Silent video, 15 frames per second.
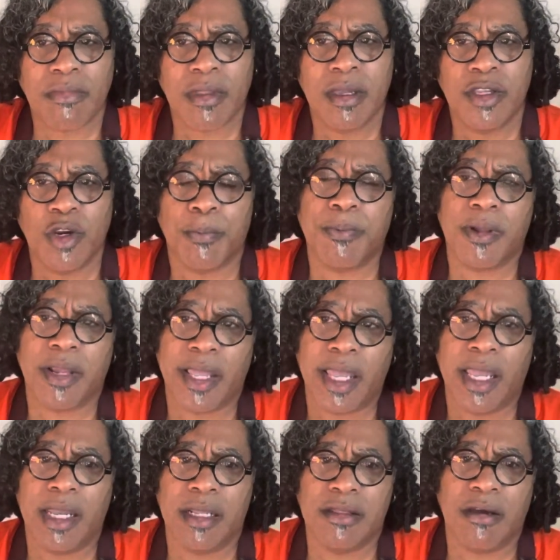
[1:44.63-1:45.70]
you're
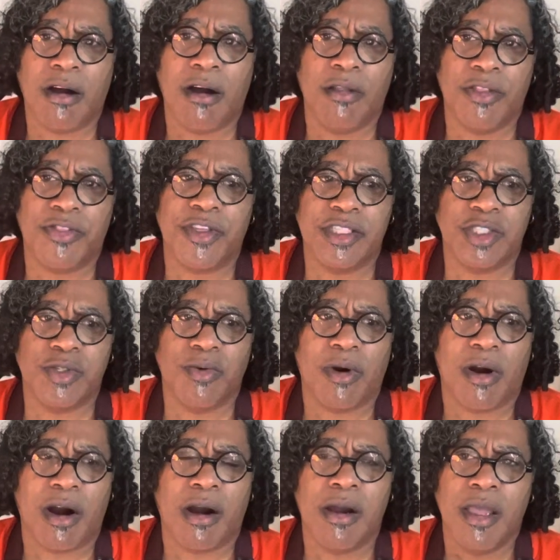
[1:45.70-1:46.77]
playing all the things you
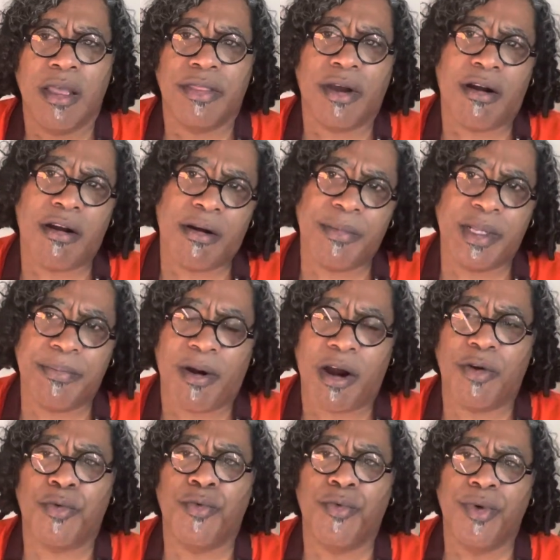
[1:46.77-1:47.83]
are, the harmony
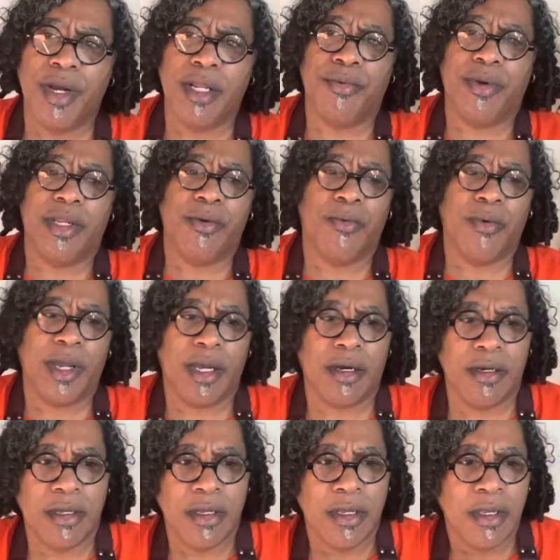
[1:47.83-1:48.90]
part, really, really well.
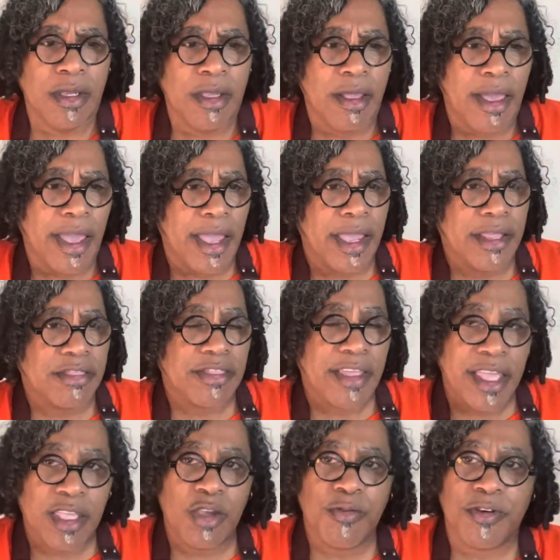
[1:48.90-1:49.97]
And
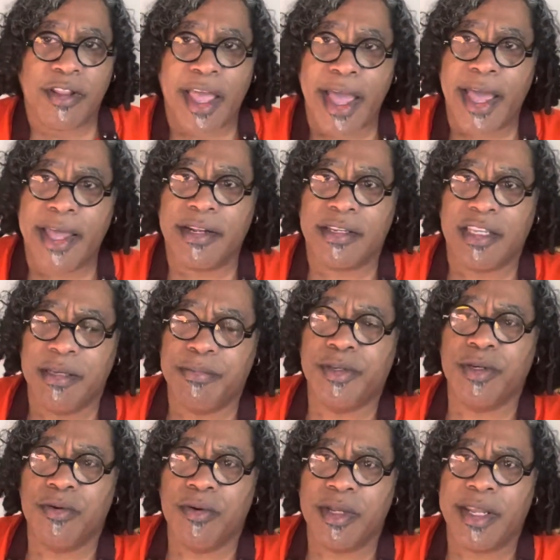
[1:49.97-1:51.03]
thank you for that. Keep
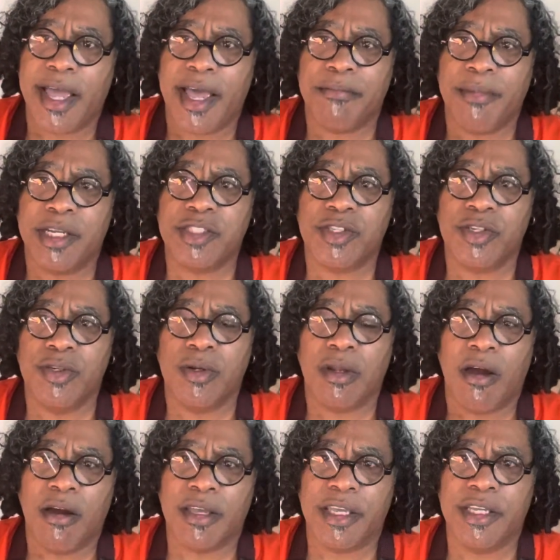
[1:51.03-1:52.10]
doing that. Make sure you
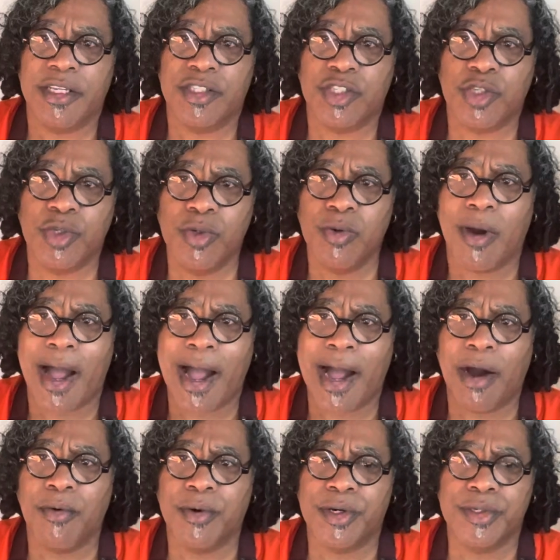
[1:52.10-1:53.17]
log in 2
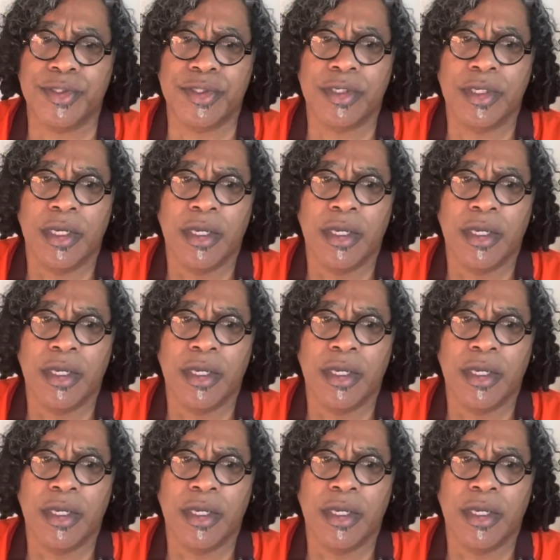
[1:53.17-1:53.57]
hours,